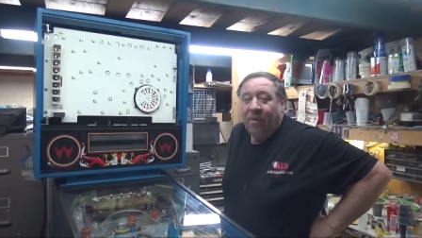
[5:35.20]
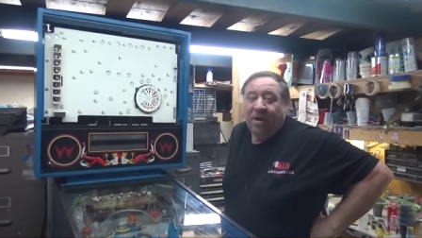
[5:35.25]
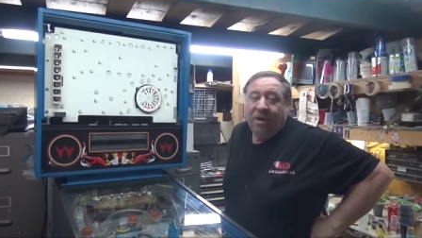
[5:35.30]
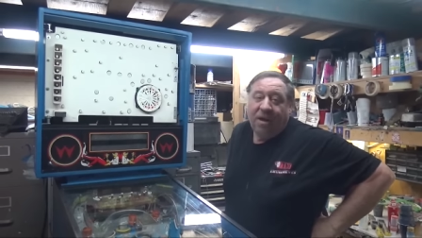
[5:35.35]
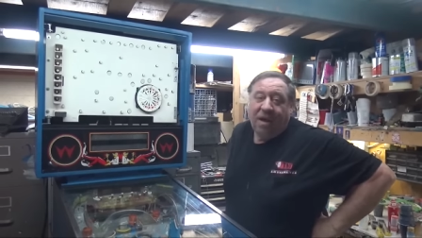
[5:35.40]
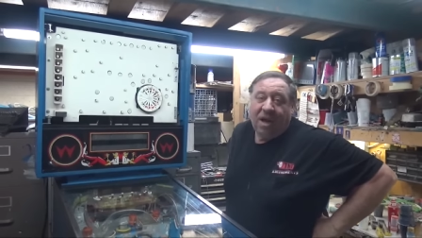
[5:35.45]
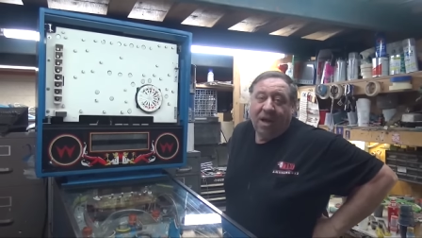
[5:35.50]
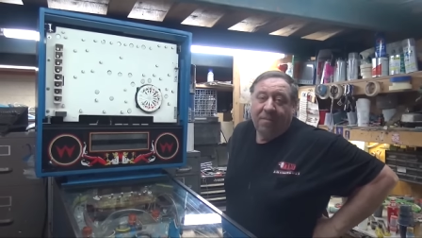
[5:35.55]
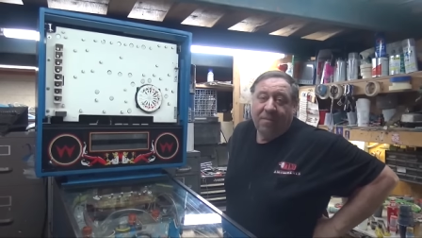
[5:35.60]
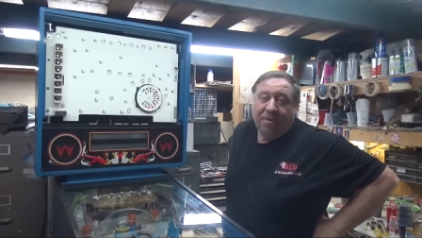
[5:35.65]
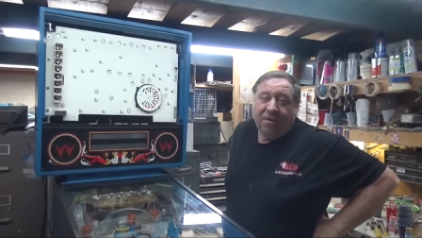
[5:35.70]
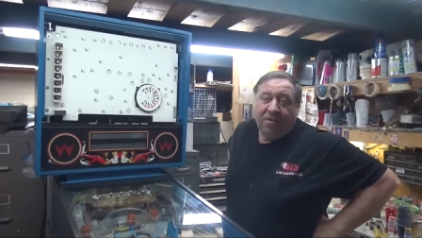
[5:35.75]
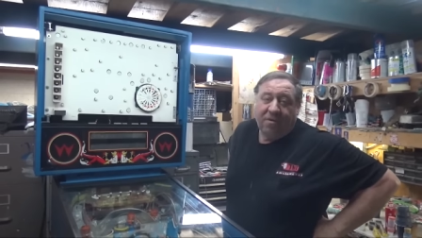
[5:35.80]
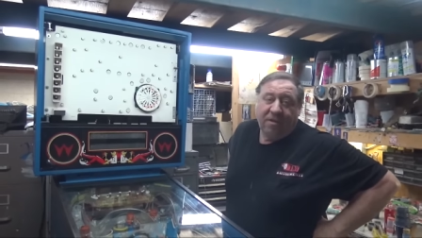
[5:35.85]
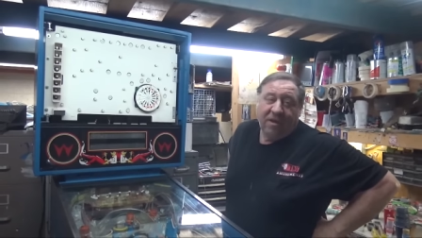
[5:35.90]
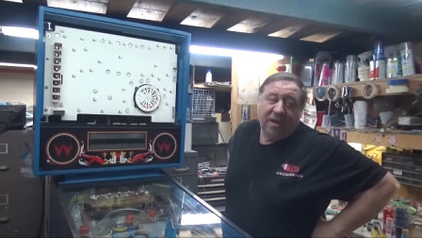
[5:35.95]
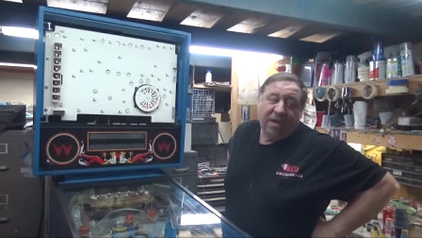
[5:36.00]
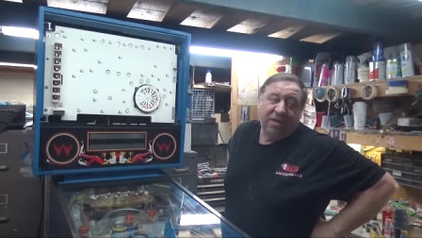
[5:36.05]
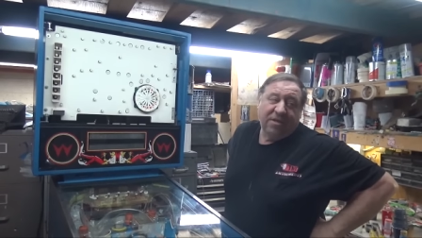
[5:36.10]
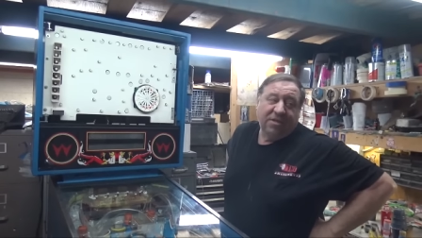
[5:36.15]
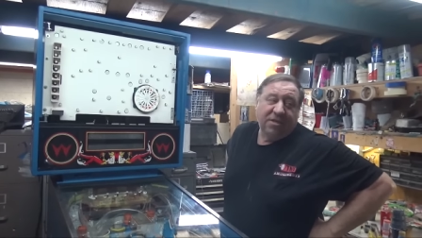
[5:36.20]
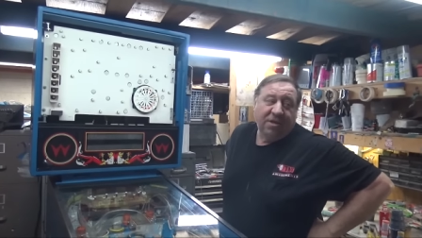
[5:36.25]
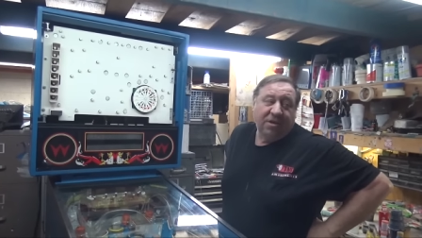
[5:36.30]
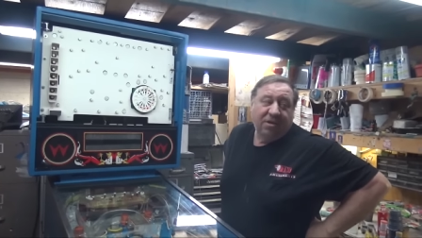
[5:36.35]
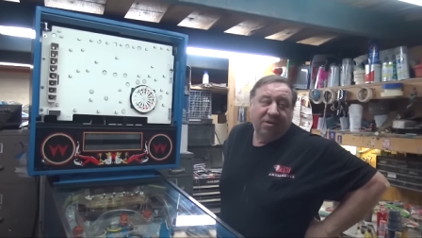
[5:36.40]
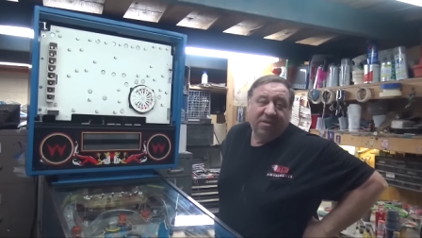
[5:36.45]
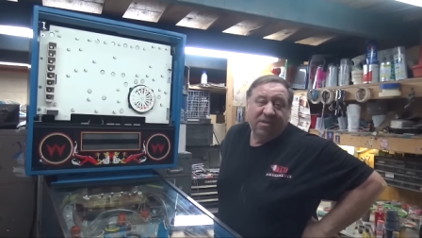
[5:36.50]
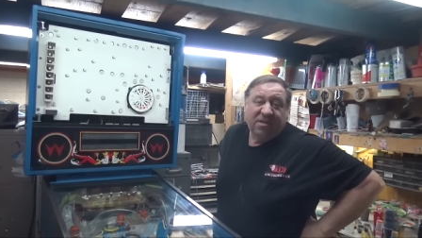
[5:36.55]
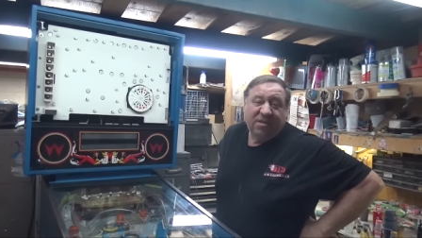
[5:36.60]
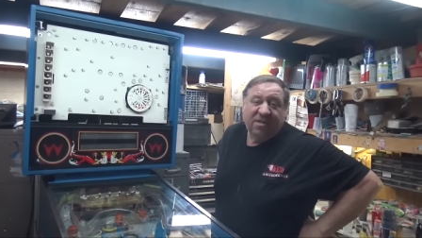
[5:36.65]
well, I'm calling it
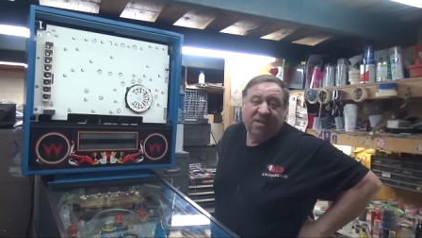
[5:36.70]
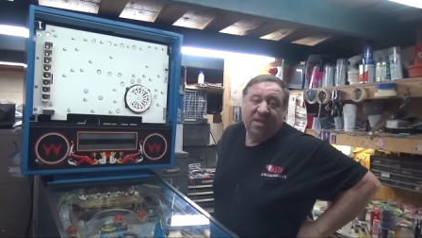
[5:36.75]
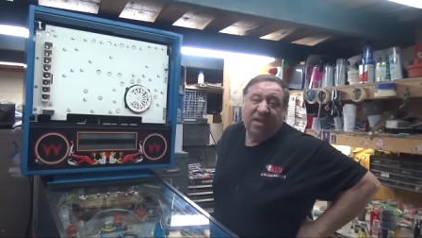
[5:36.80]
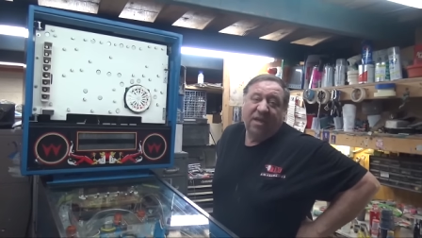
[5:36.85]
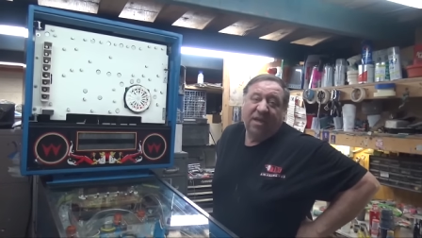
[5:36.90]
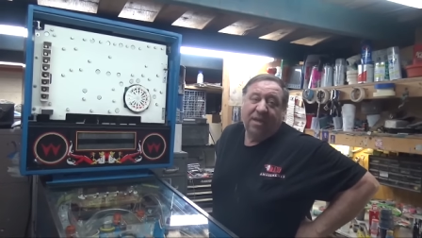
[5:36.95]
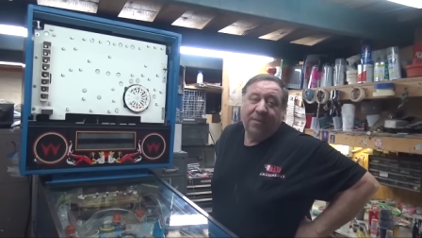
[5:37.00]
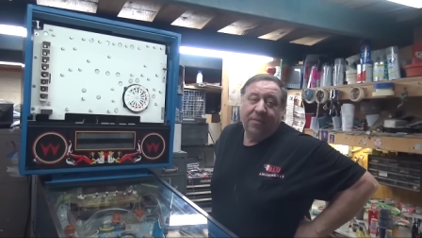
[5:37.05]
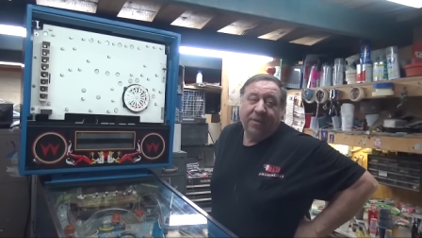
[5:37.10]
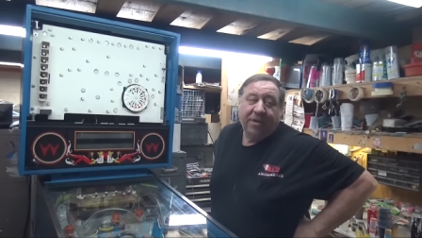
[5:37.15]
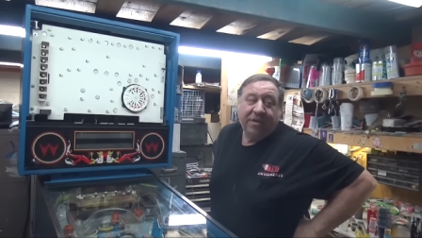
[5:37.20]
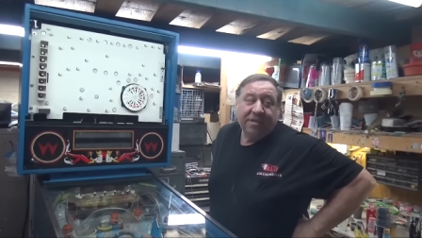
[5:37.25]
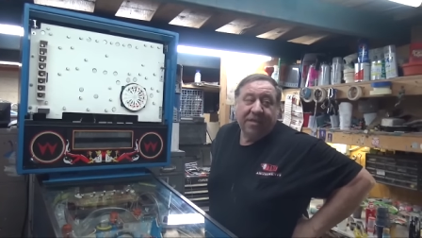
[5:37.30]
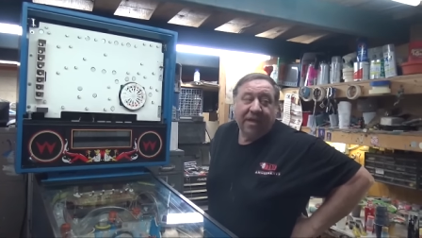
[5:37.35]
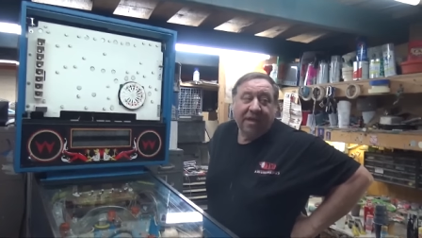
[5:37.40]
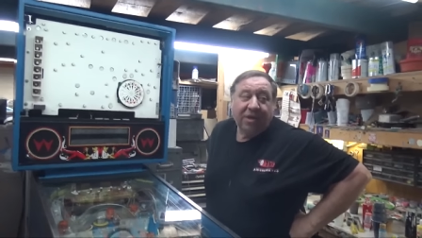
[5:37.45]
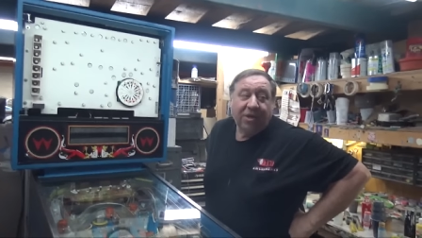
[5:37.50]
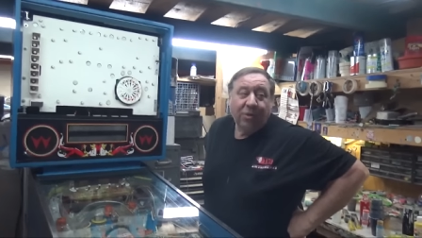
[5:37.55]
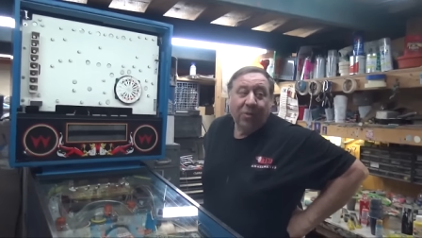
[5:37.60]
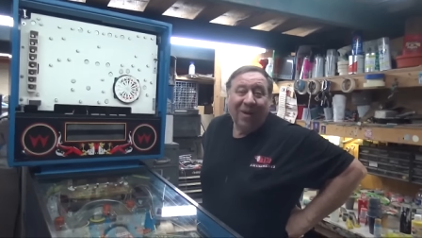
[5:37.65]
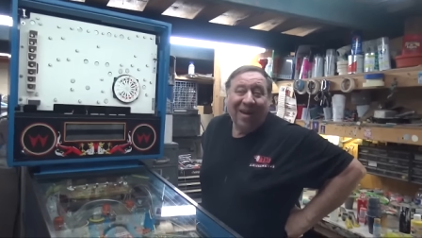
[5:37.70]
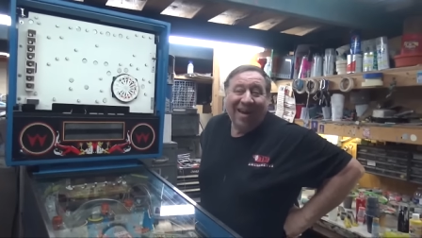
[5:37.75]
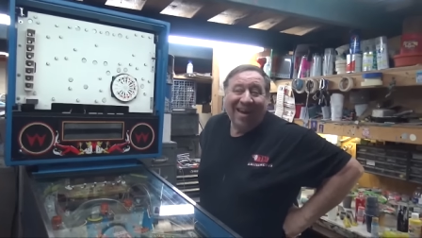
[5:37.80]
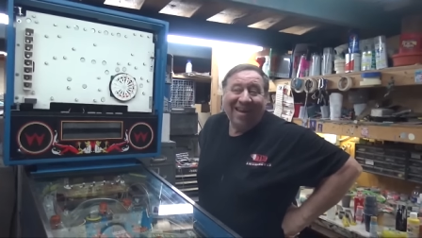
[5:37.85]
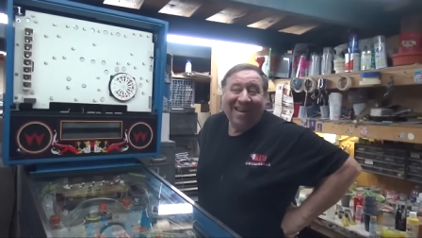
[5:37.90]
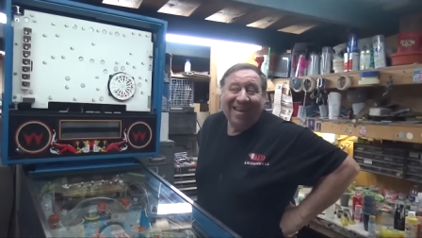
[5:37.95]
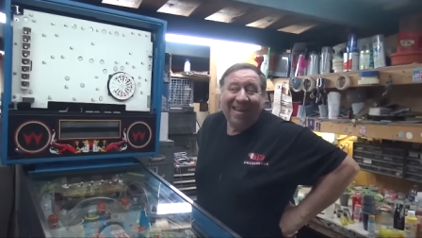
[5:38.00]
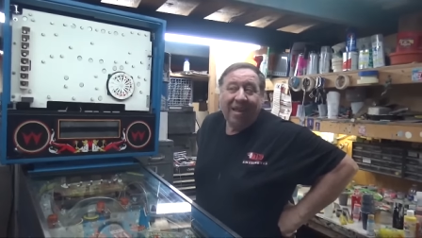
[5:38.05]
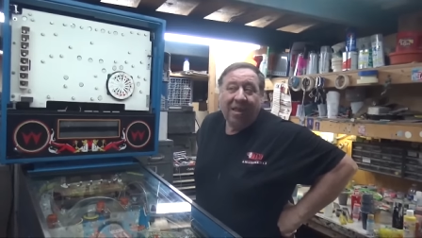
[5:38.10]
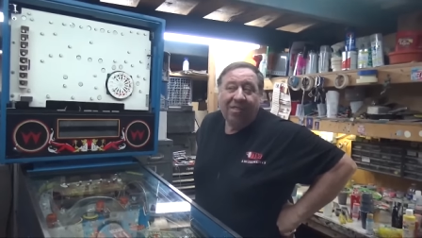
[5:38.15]
Joker Z because I can do
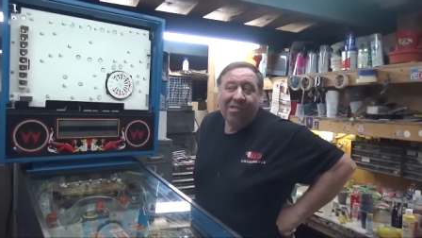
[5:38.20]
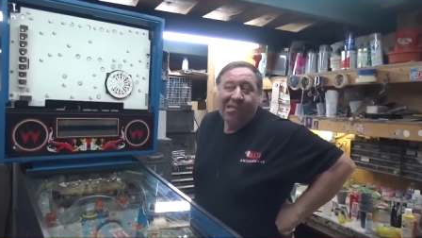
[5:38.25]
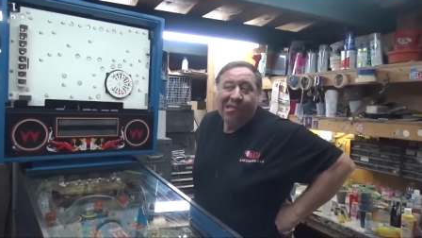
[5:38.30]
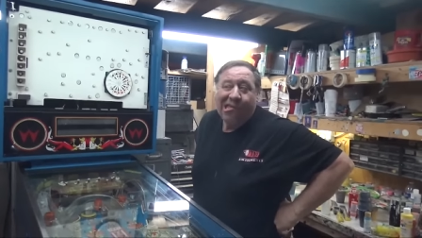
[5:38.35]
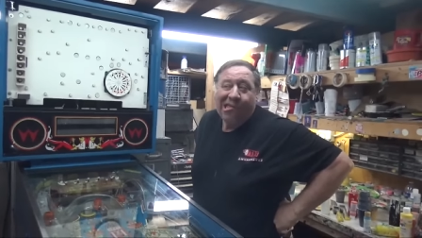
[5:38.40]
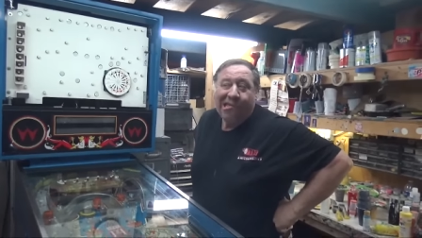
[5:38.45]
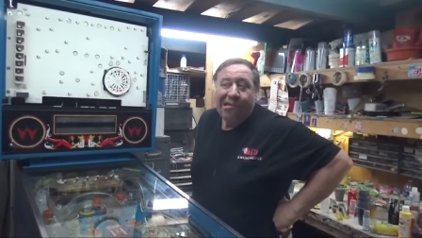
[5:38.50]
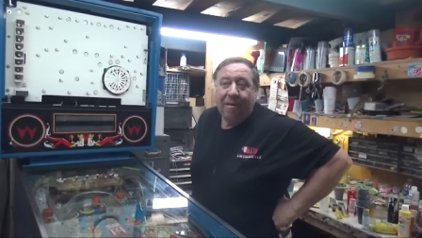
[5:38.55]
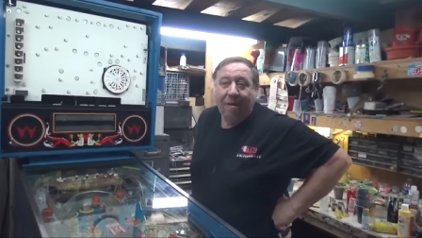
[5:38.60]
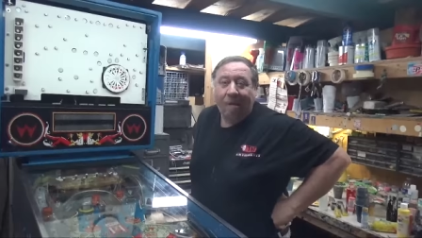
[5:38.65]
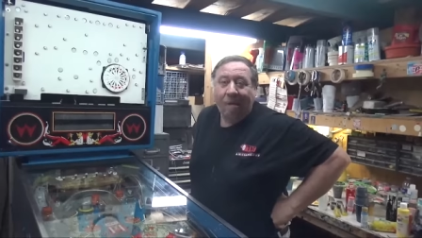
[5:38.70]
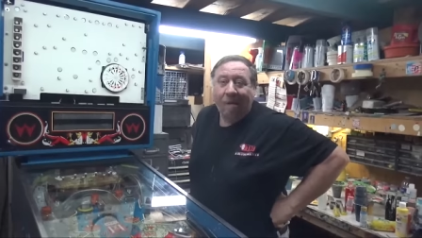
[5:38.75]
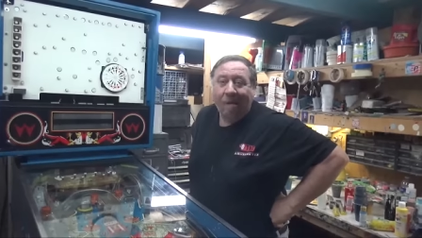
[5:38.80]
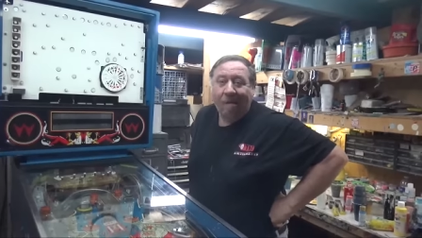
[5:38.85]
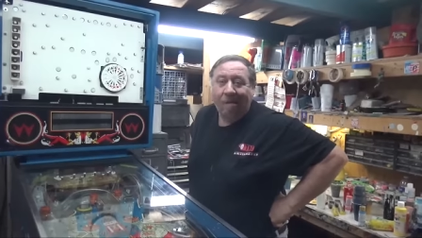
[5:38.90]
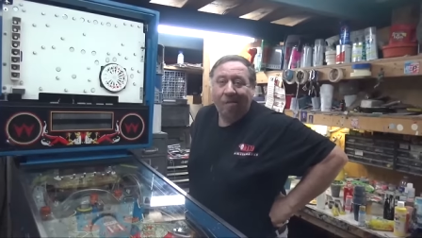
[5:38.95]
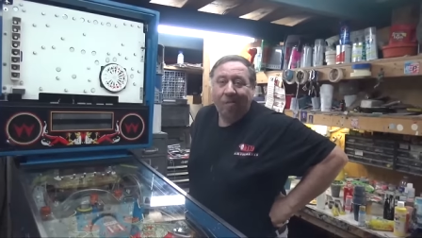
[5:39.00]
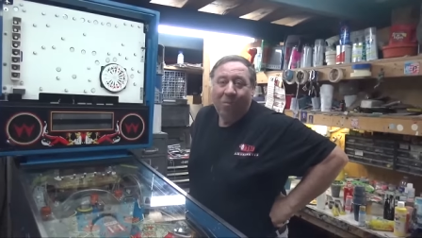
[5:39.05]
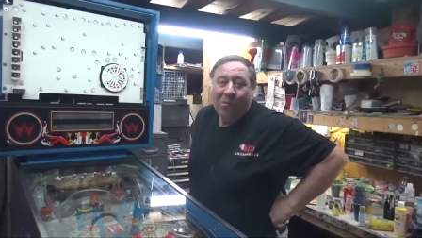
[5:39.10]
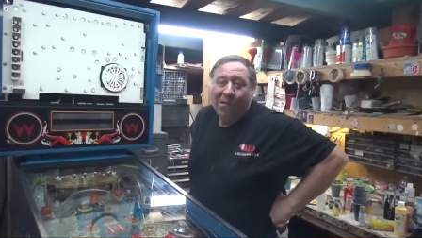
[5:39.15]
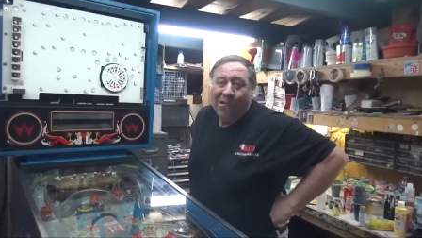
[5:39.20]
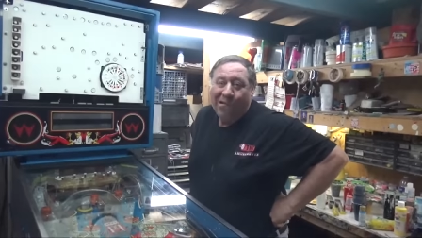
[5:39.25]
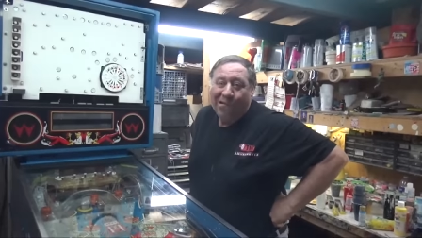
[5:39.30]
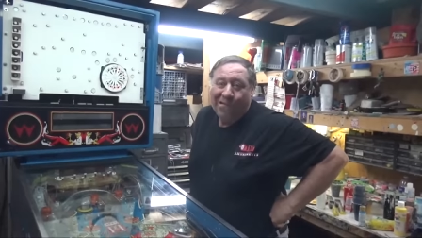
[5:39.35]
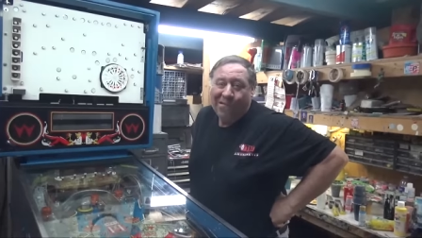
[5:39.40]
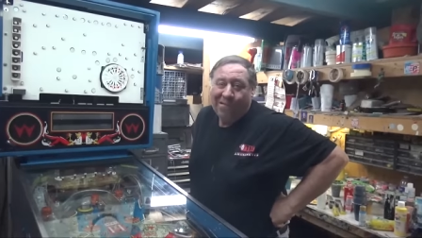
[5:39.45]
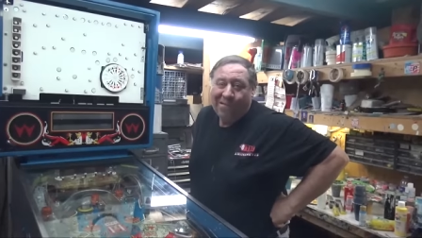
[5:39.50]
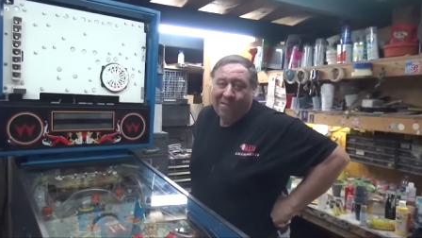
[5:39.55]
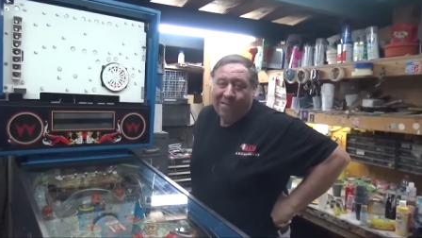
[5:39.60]
anything I want.